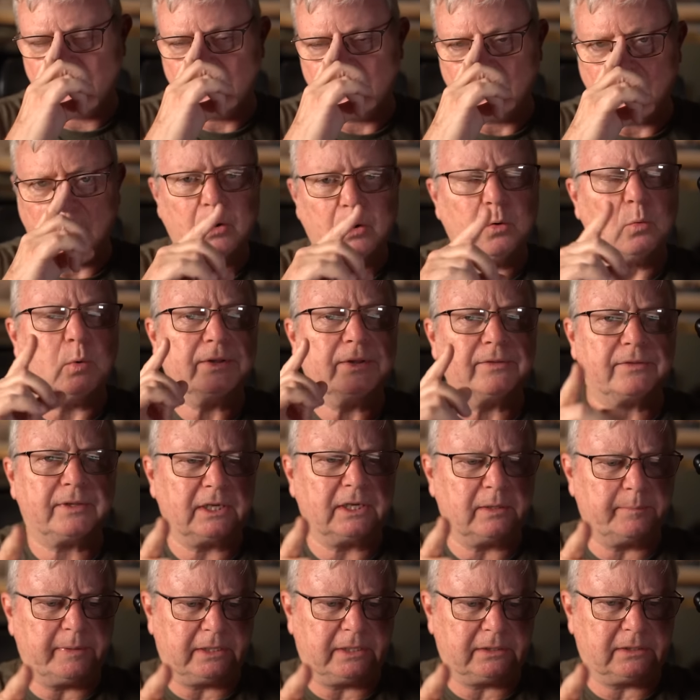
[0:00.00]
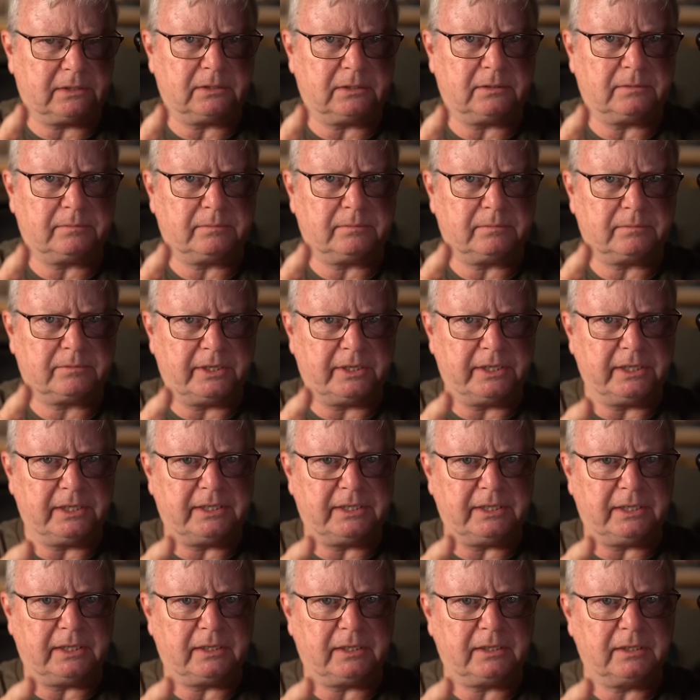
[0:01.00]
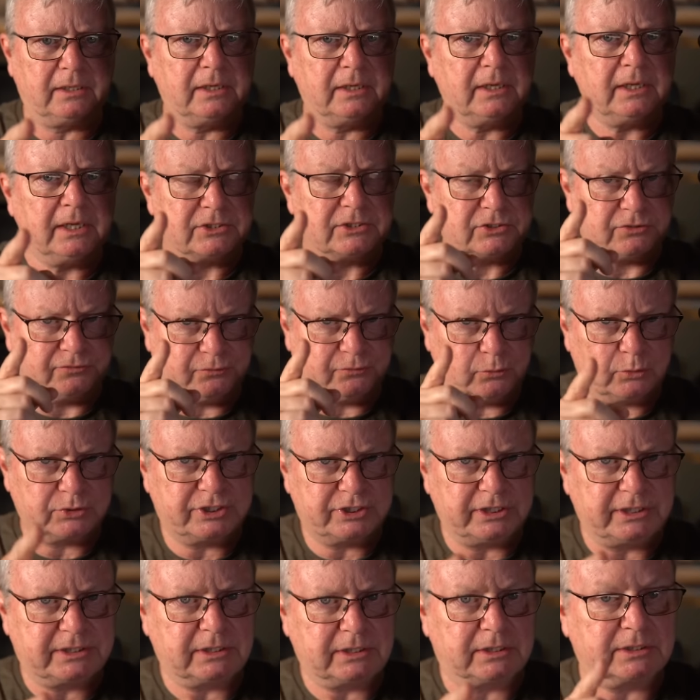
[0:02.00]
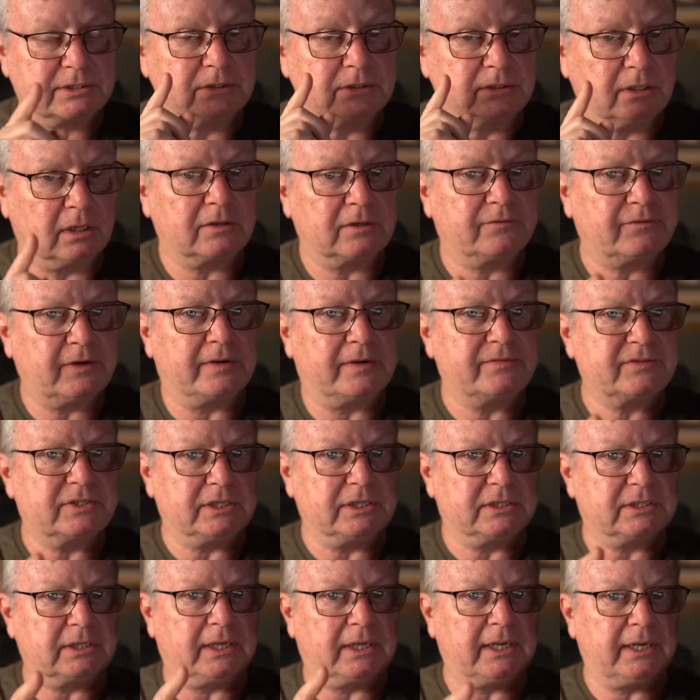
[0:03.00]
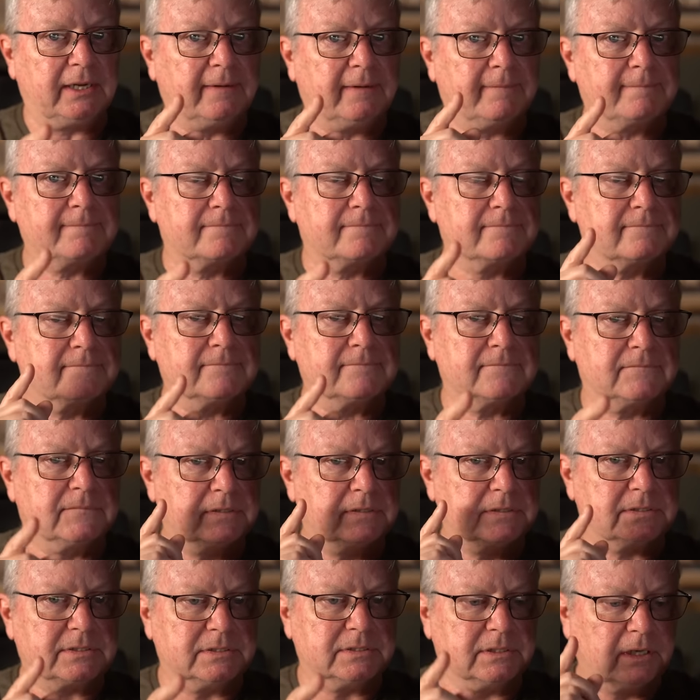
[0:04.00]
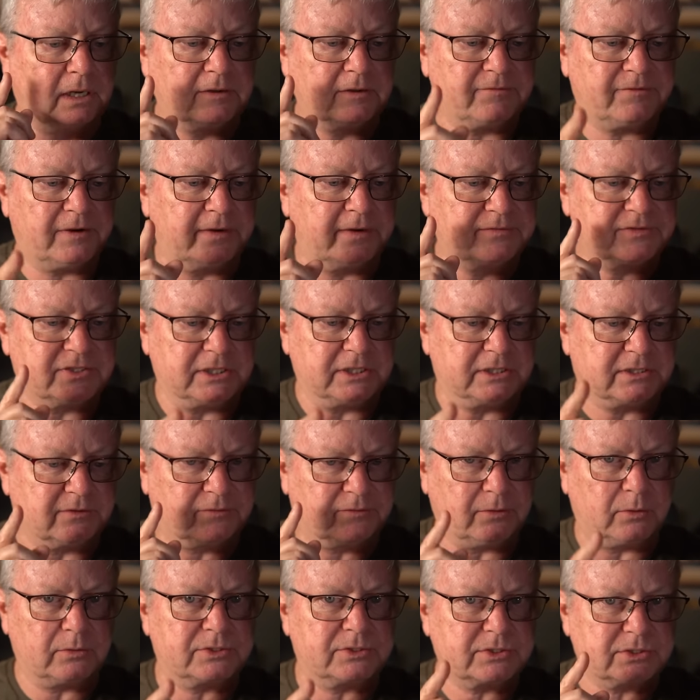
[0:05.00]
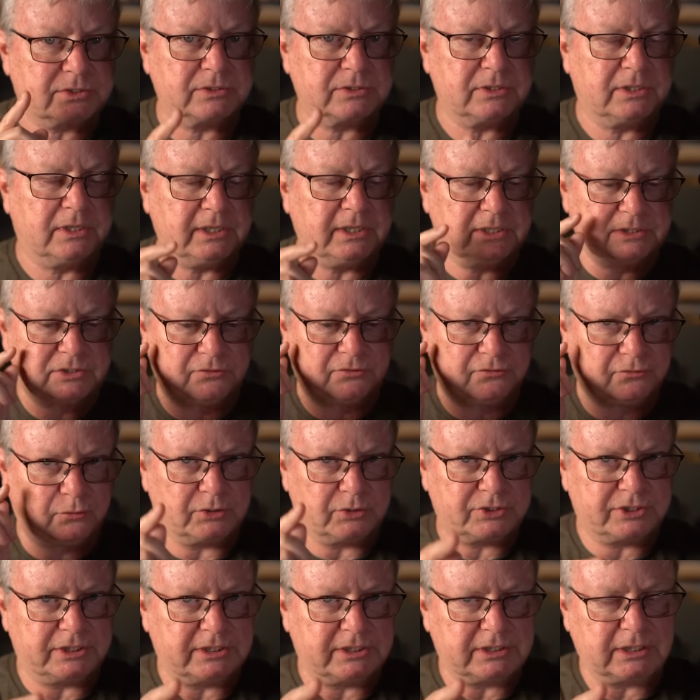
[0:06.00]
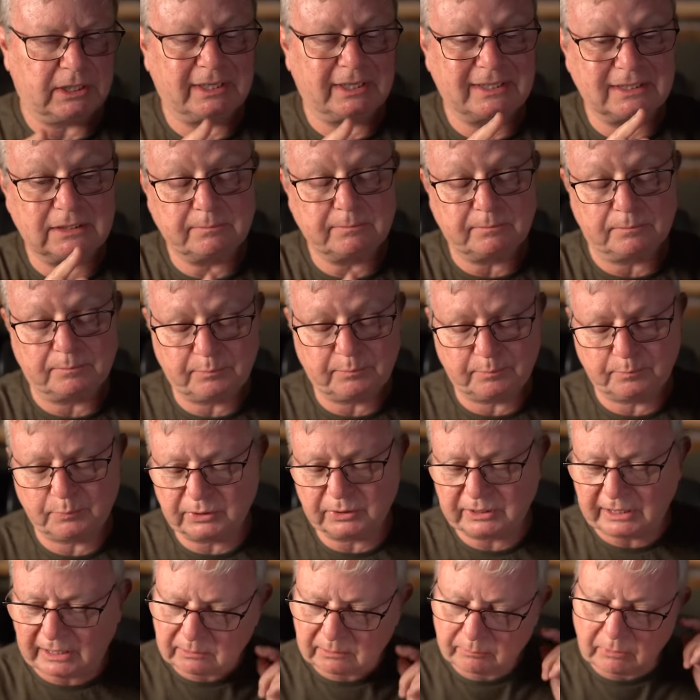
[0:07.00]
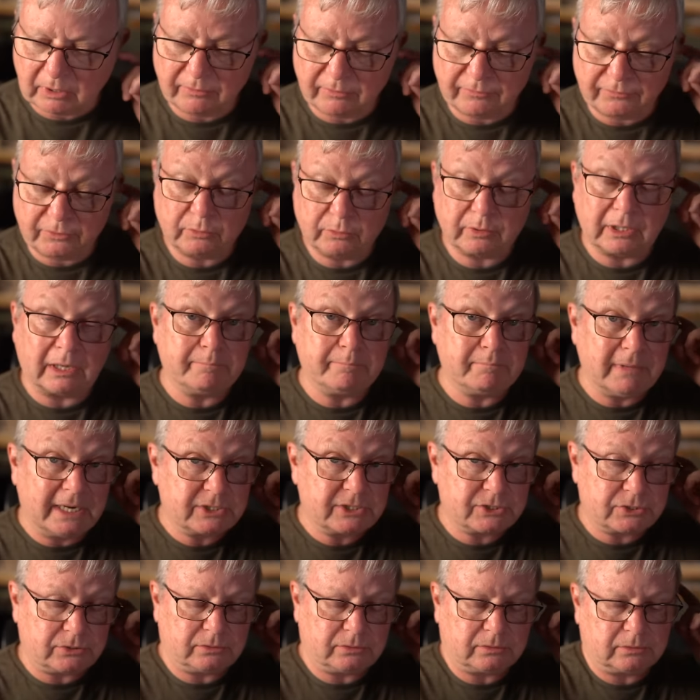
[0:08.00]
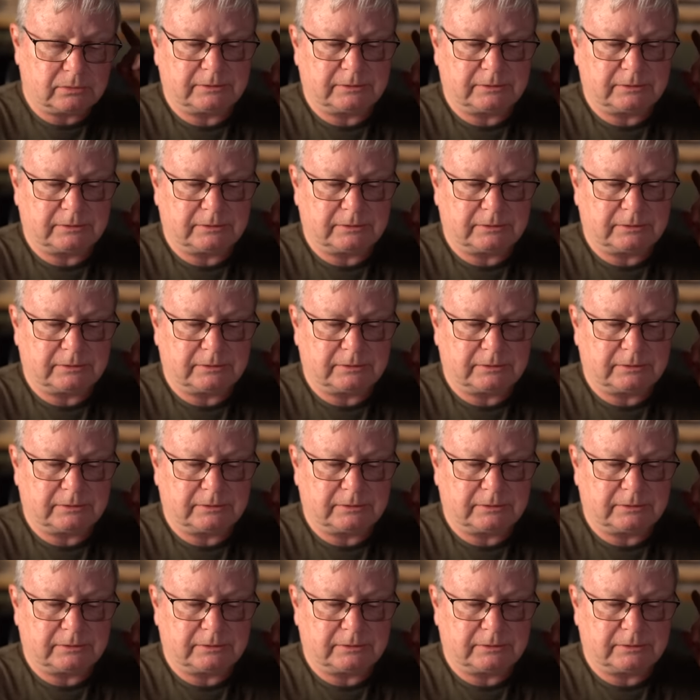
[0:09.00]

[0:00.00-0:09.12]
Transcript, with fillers: Oh, one thing about the Grenadier, it's a four-seater, it's not a five-seater, hey? It's not a five-seater, folks. It's a four-seater. I didn't put that in my review and I meant to.